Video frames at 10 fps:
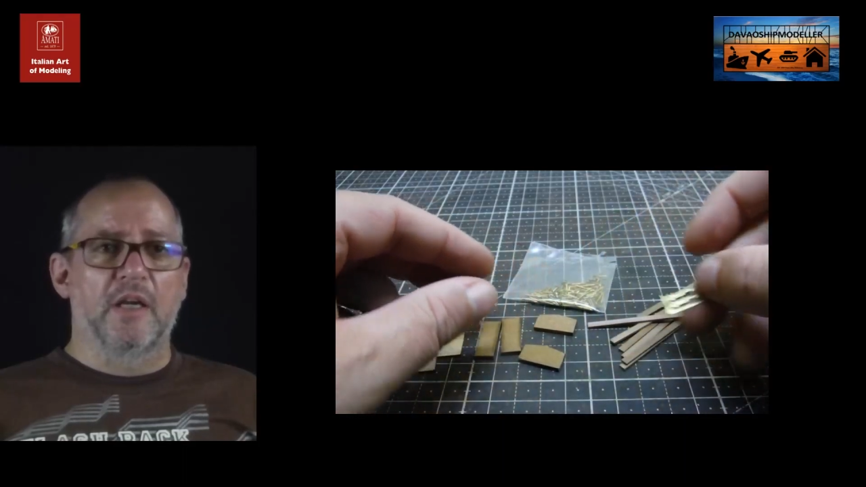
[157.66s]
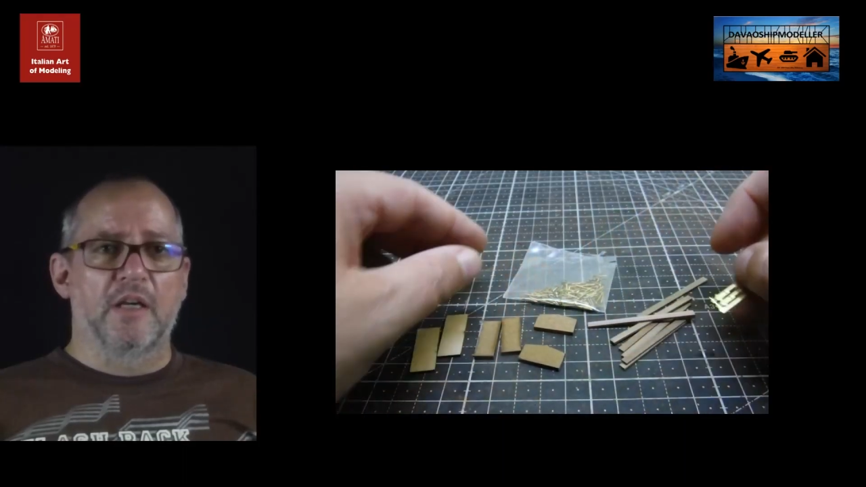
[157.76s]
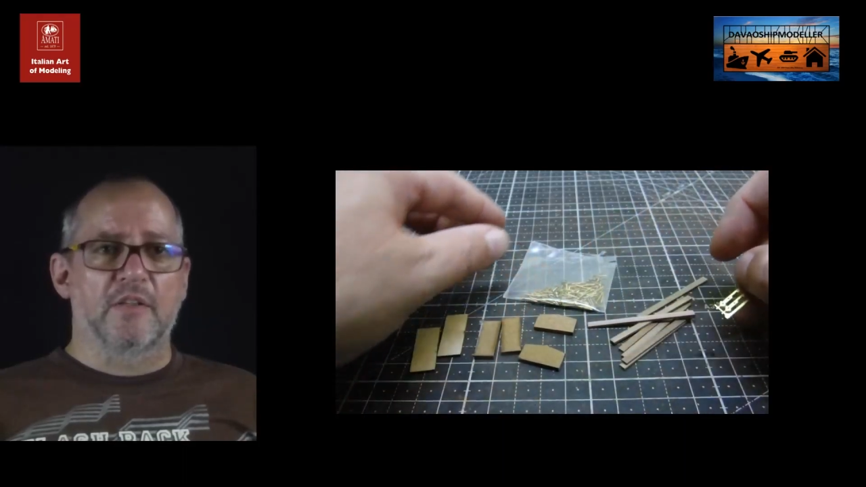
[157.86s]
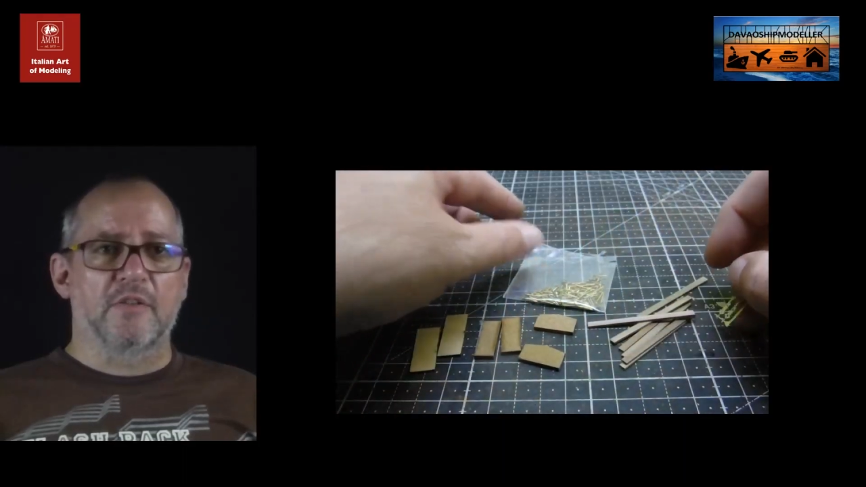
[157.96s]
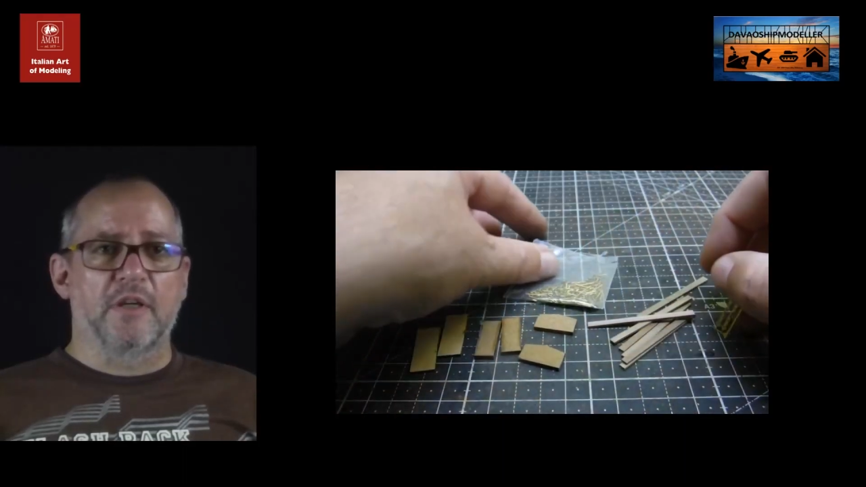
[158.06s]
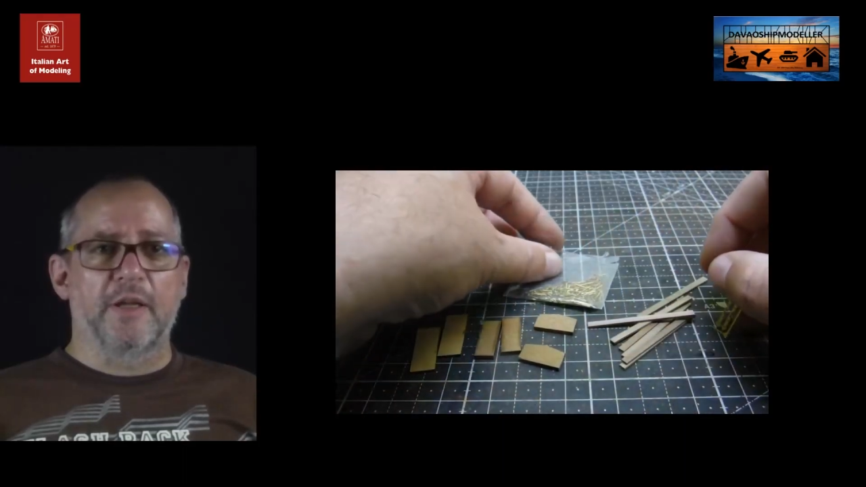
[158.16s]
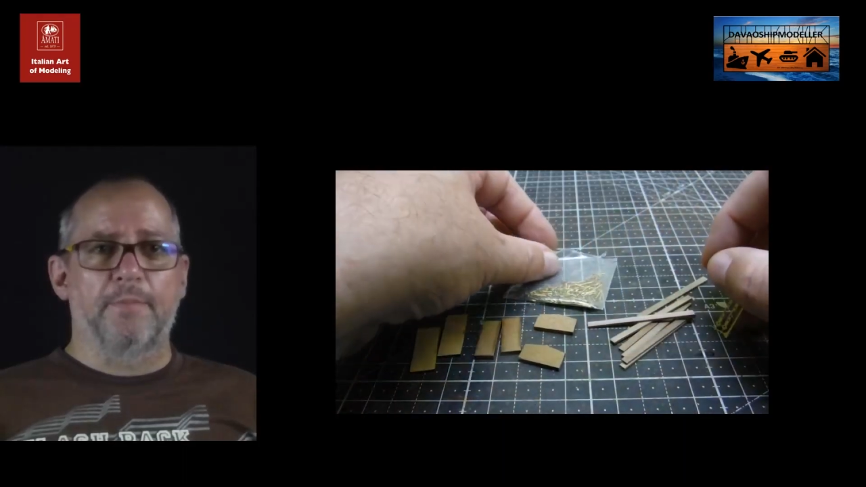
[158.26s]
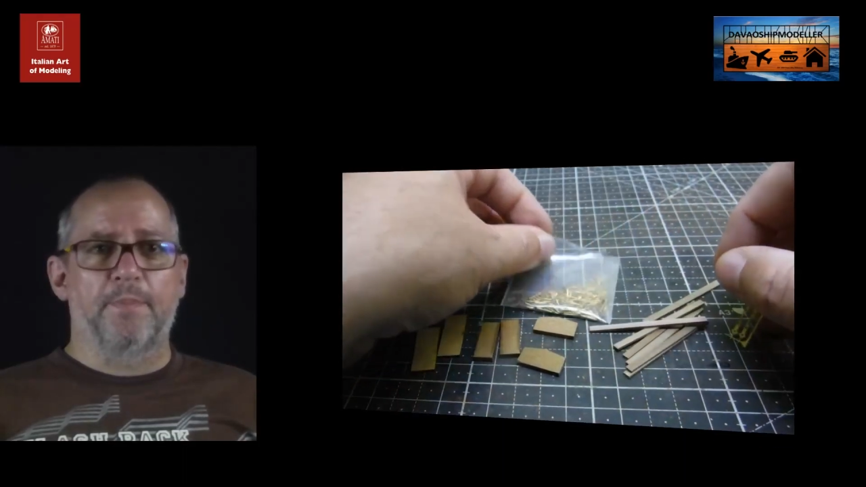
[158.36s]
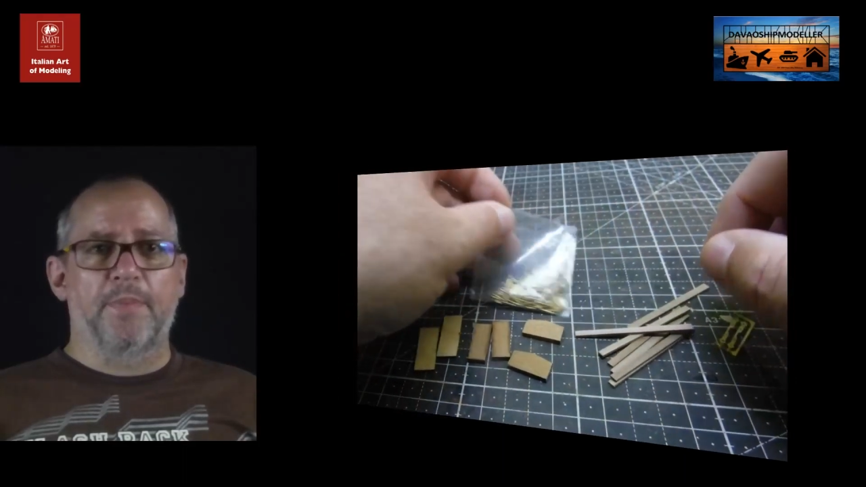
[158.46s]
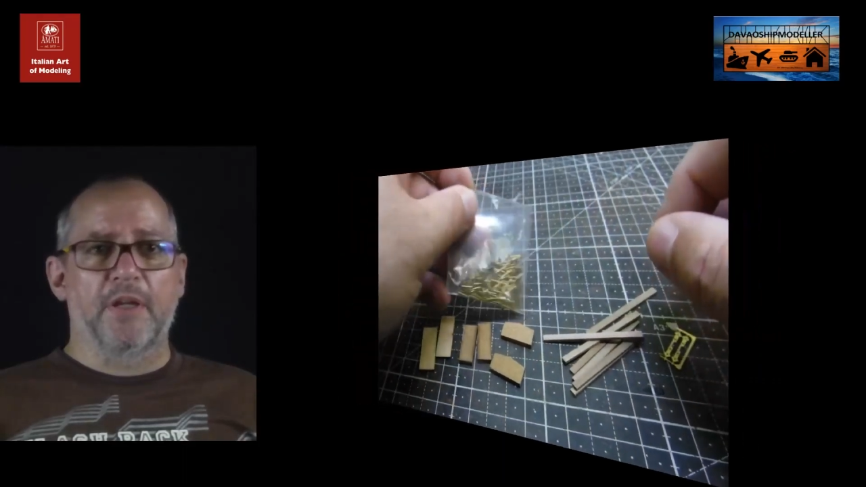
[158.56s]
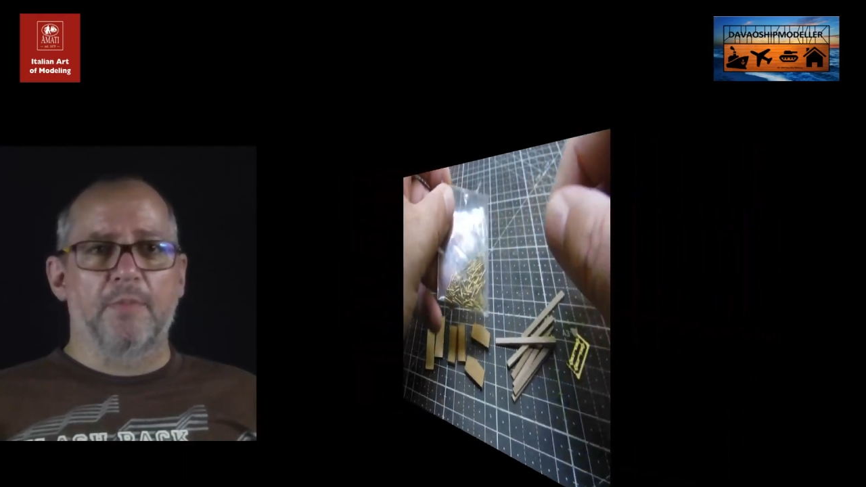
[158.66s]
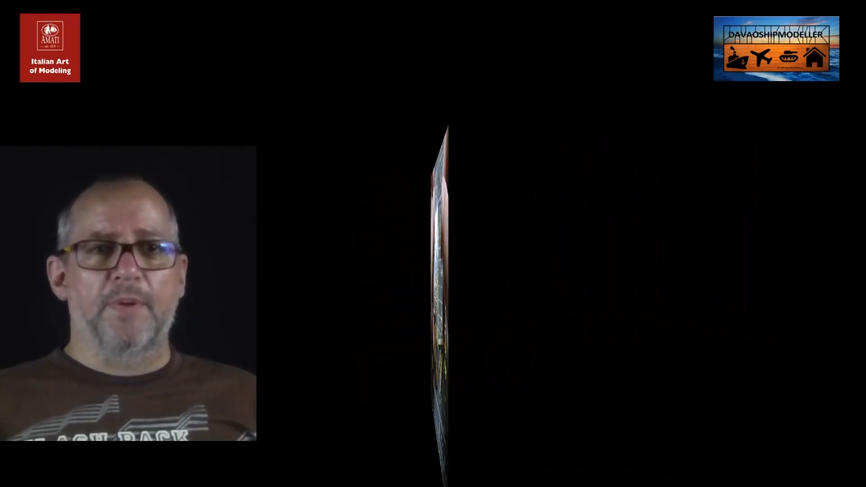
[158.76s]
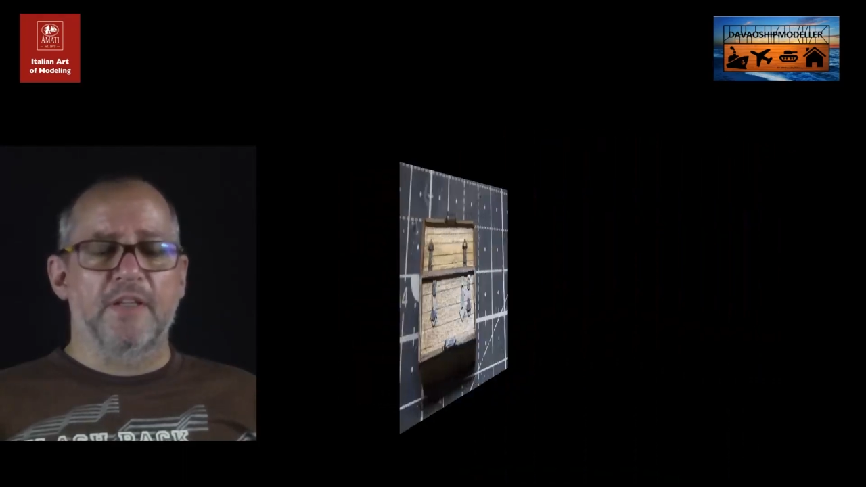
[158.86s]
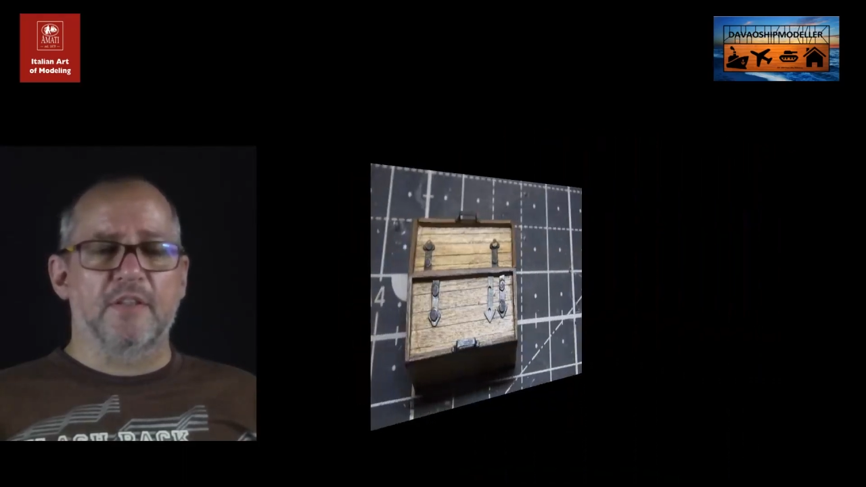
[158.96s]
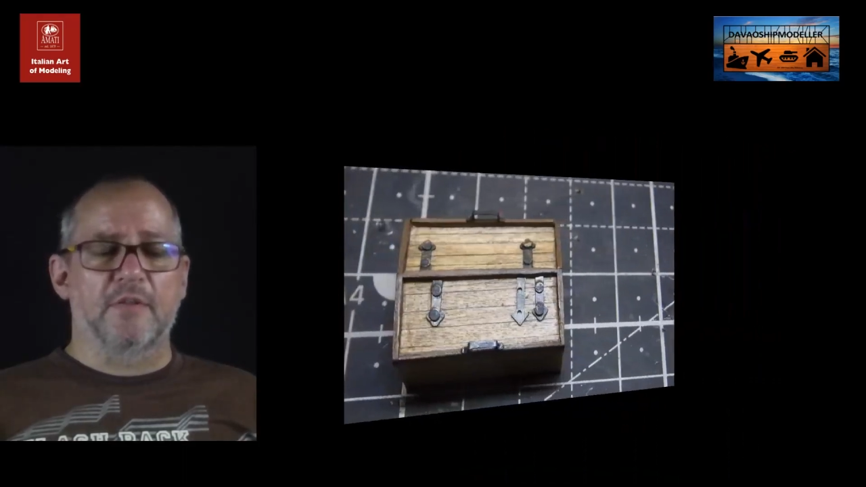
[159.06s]
so I
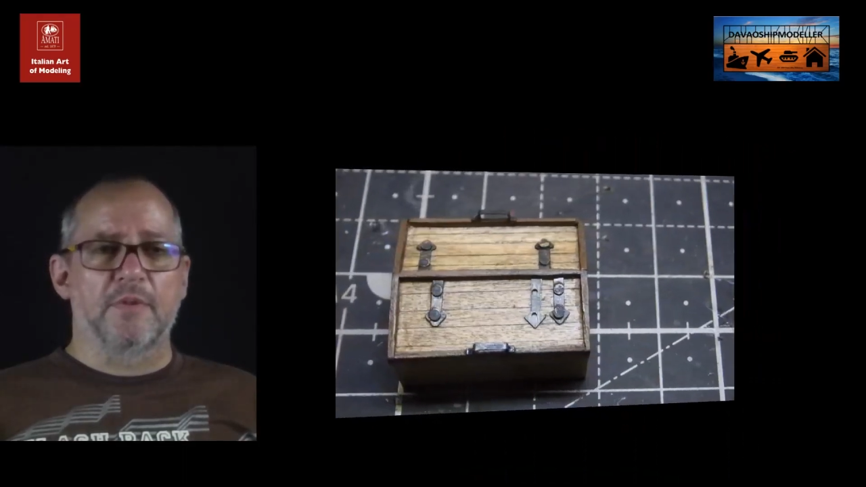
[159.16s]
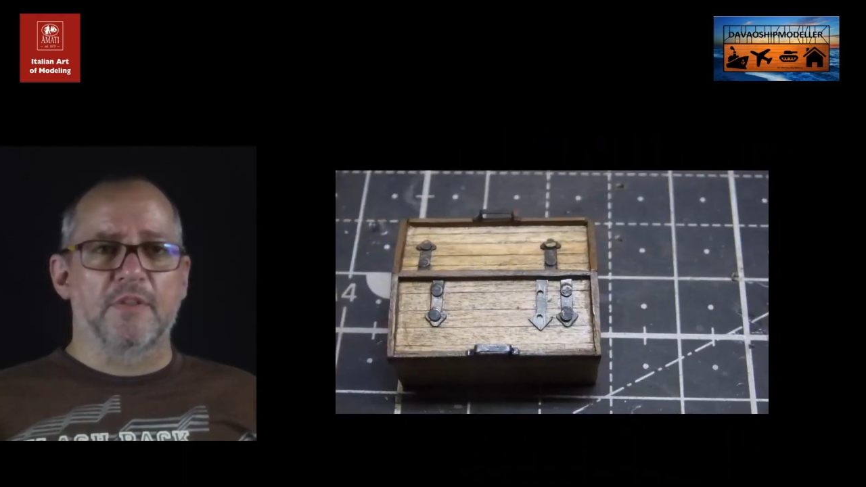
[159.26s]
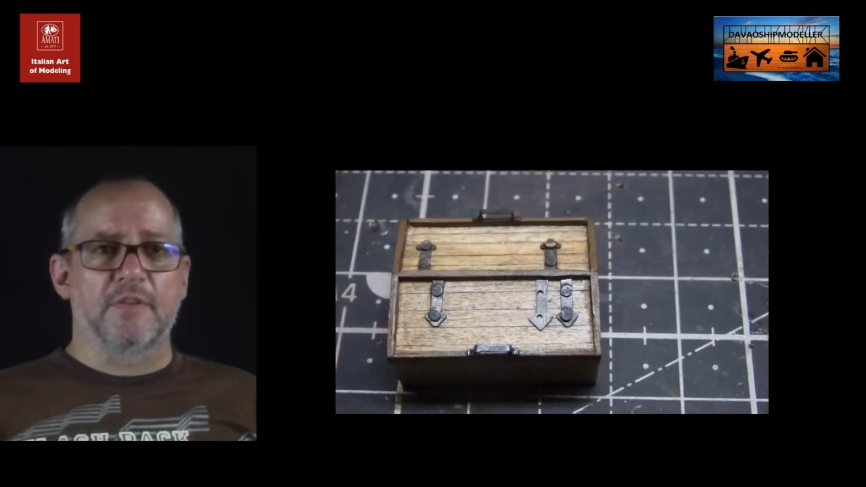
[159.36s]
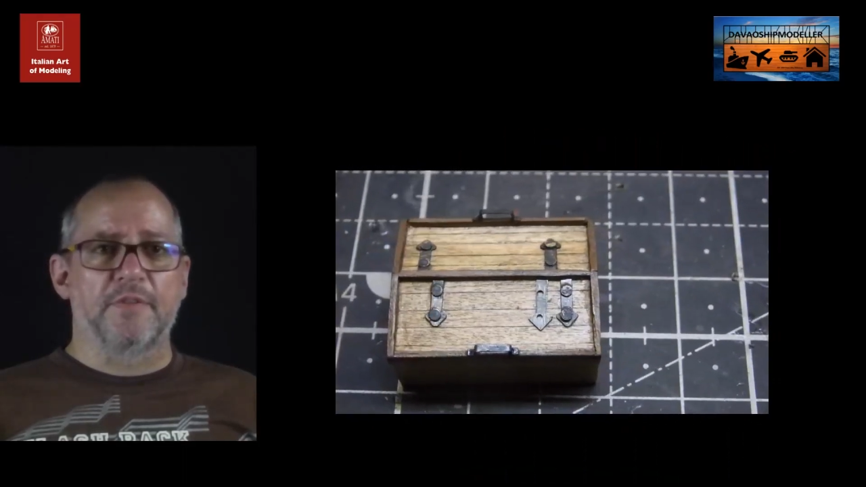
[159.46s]
replaced it with a